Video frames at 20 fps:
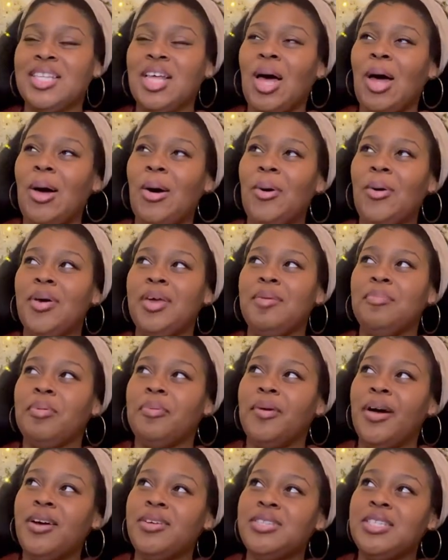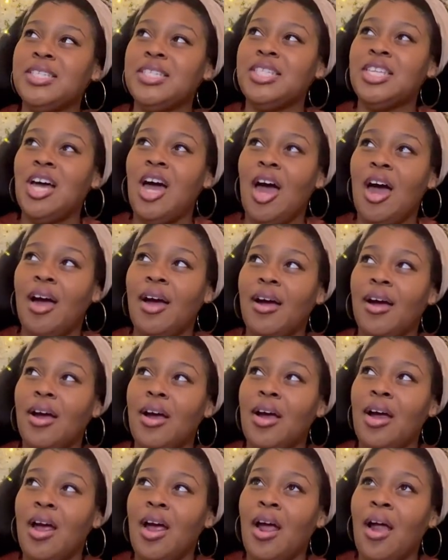So he proposes to
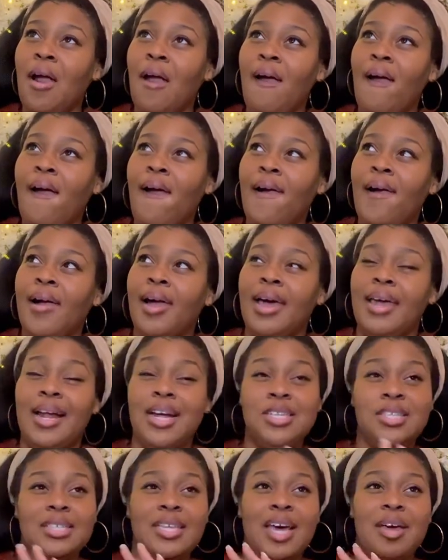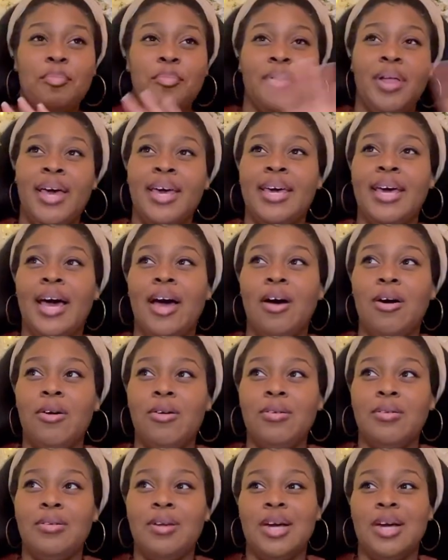her and I just like blank out.